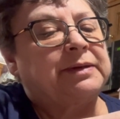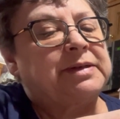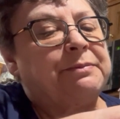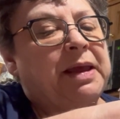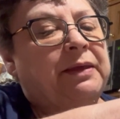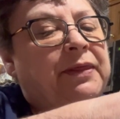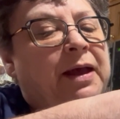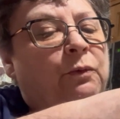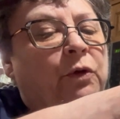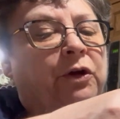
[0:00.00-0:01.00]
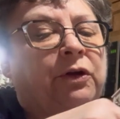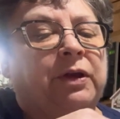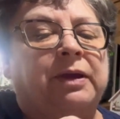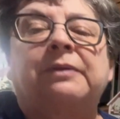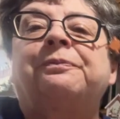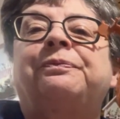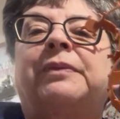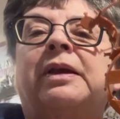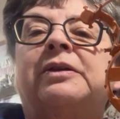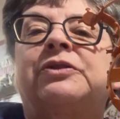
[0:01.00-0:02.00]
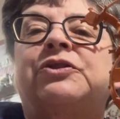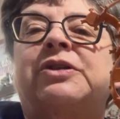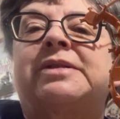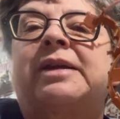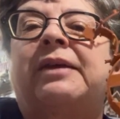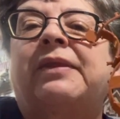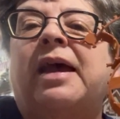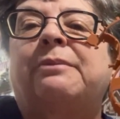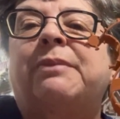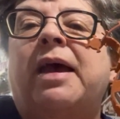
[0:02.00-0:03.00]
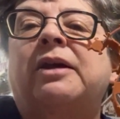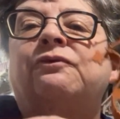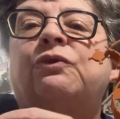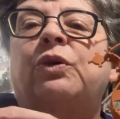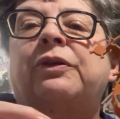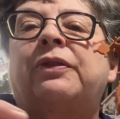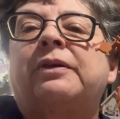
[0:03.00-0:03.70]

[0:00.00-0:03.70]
make that work, just like that, back and forth.